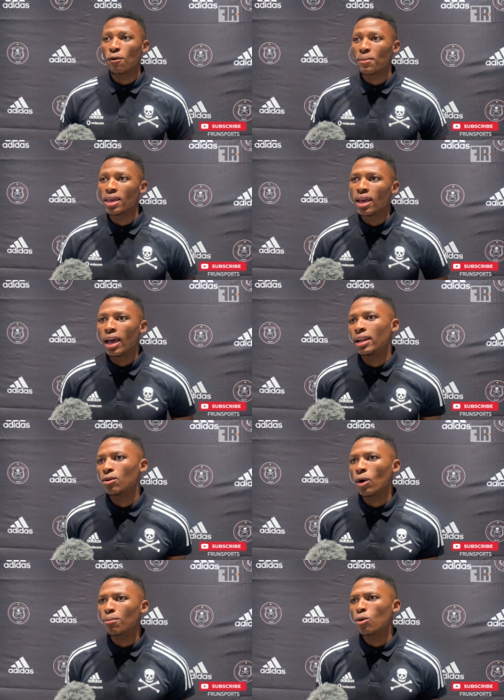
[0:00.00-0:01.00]
me. And
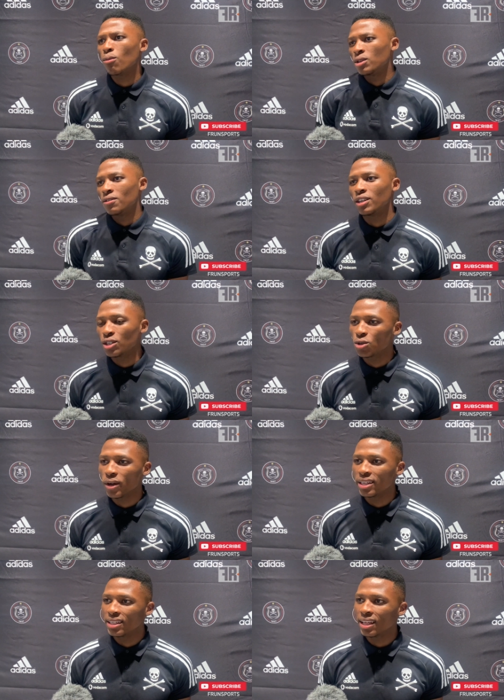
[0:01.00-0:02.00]
what more motivation do I
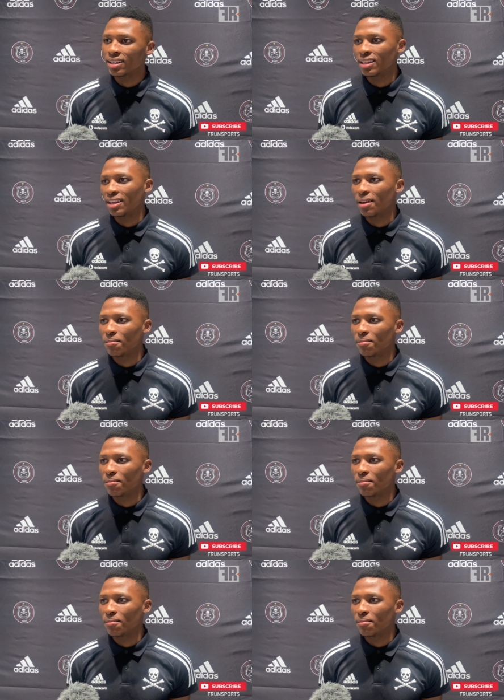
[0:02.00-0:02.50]
need other than him?